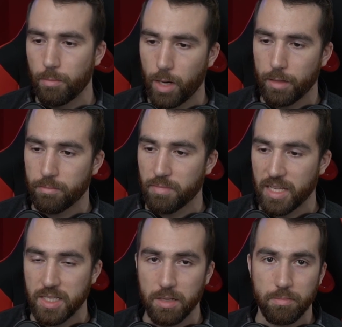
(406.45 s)
But
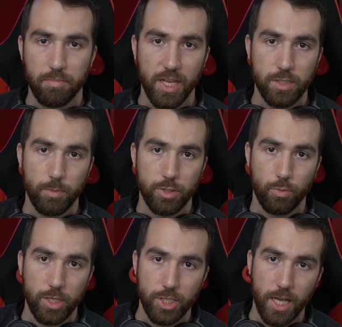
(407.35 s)
that's it. Thanks so much for
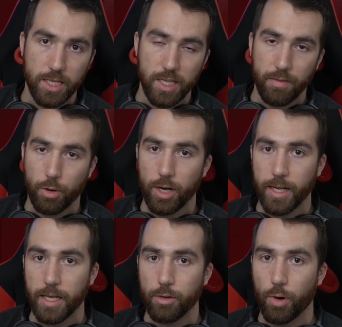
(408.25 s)
watching, guys. Have a great
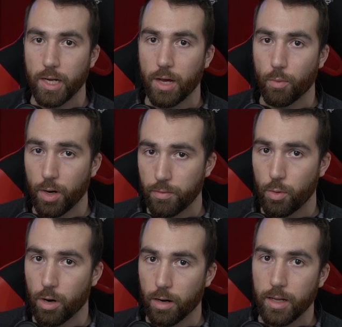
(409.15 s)
day, great night, wherever
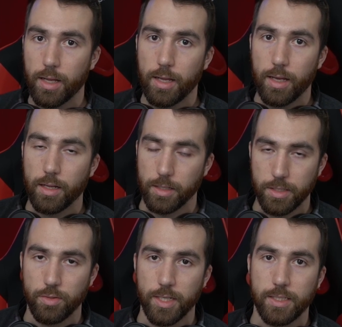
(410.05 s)
you are. And
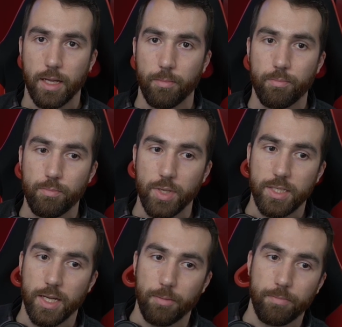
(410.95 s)
until next time, peace